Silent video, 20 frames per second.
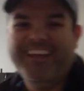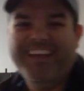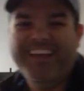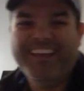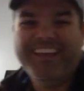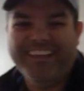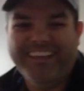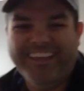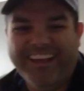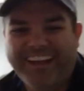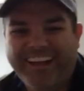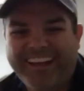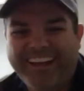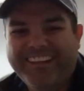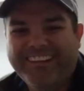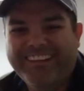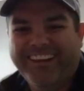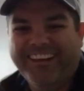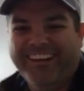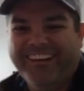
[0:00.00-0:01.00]
yeah,
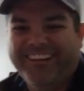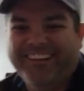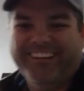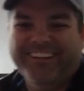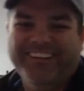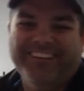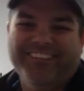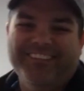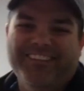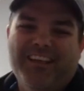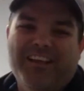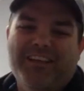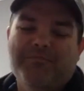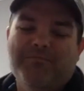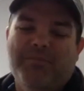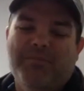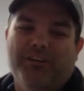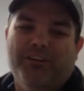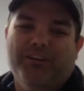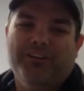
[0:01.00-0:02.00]
no,
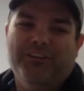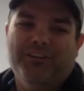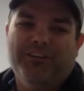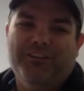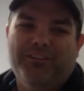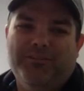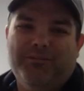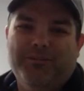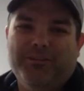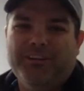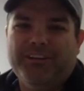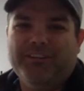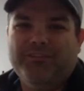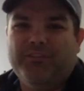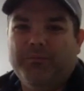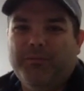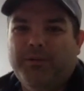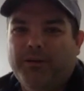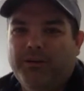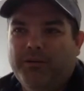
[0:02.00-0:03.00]
they're all working
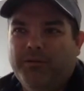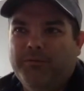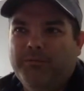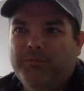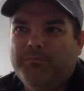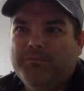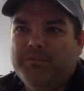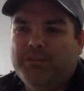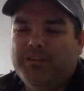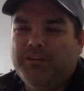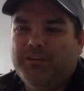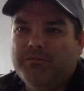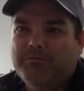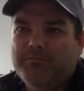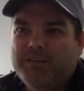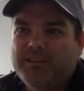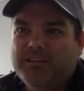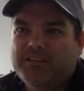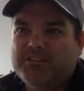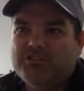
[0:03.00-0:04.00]
from home,
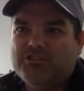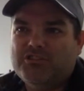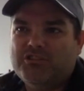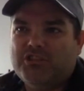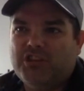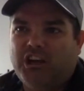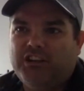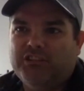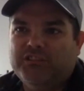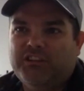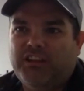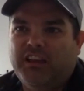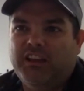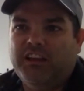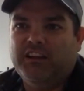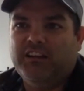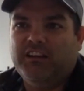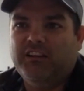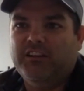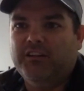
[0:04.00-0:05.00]
be it
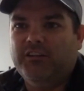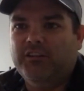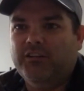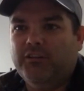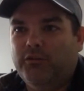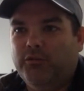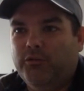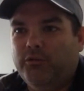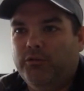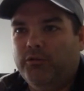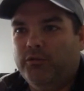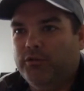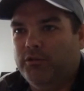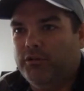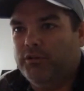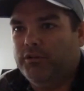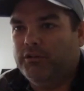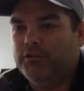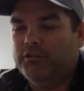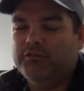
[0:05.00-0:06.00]
childcare
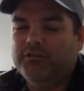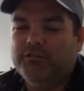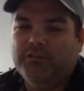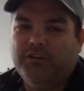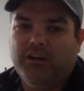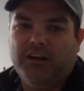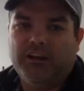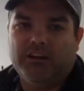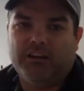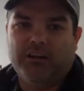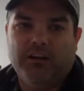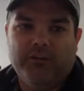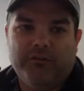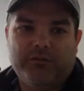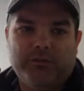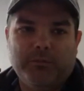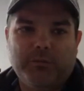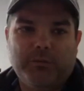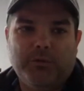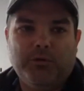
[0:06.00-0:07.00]
or not
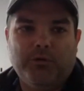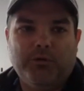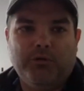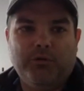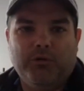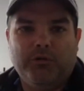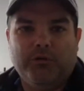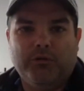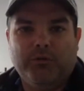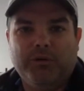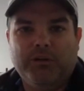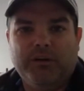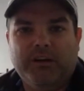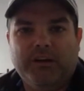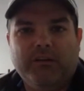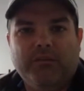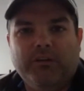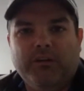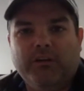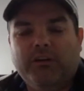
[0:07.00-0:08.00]
comfortable or
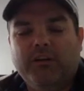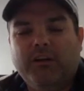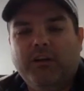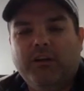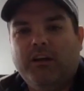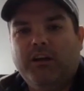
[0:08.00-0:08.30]
whatever.